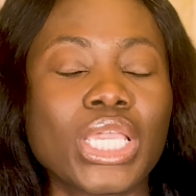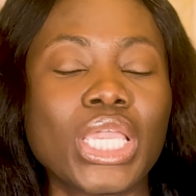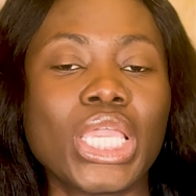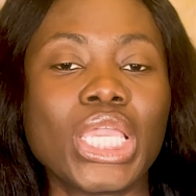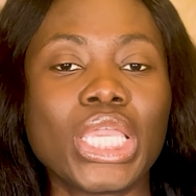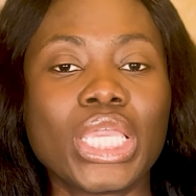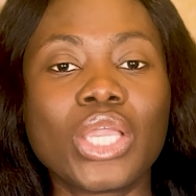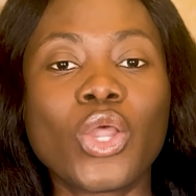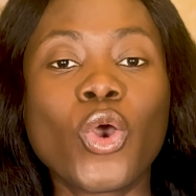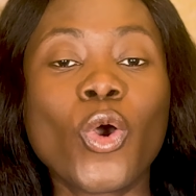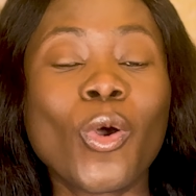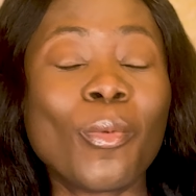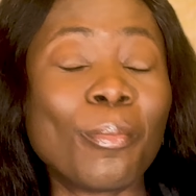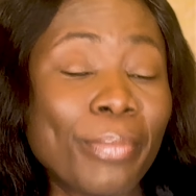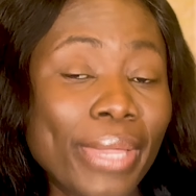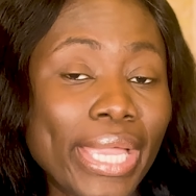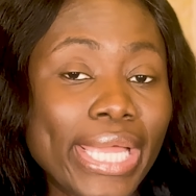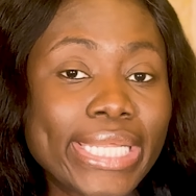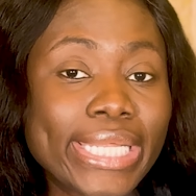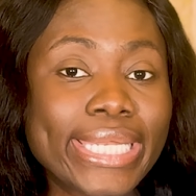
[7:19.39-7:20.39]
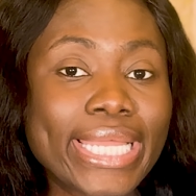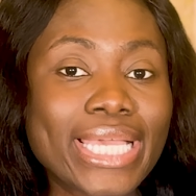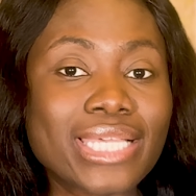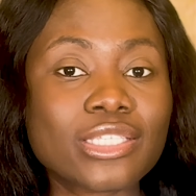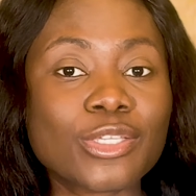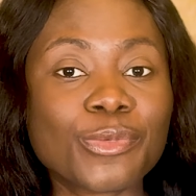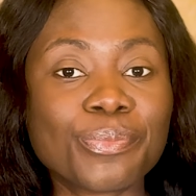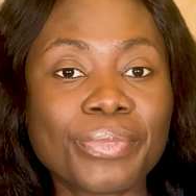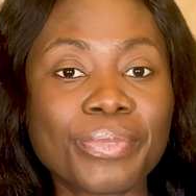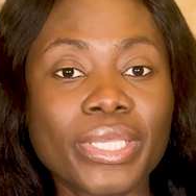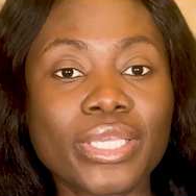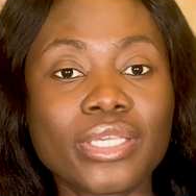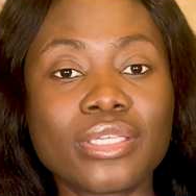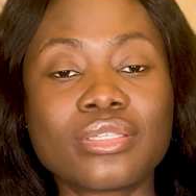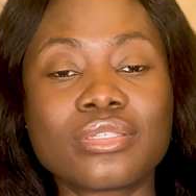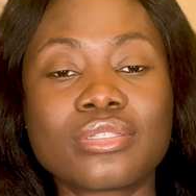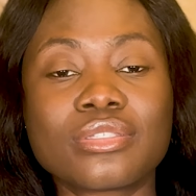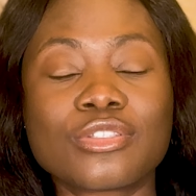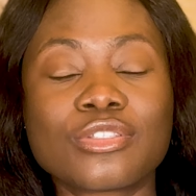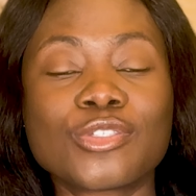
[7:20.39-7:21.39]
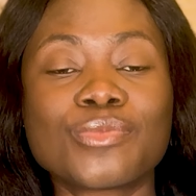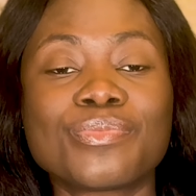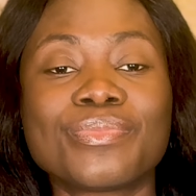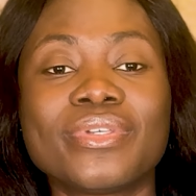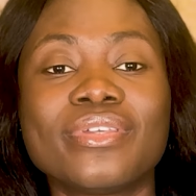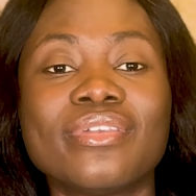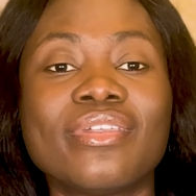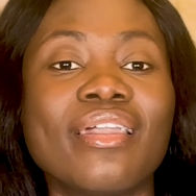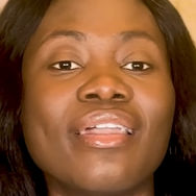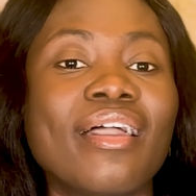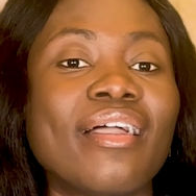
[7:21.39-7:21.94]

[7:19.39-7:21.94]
a compelling SOP is to be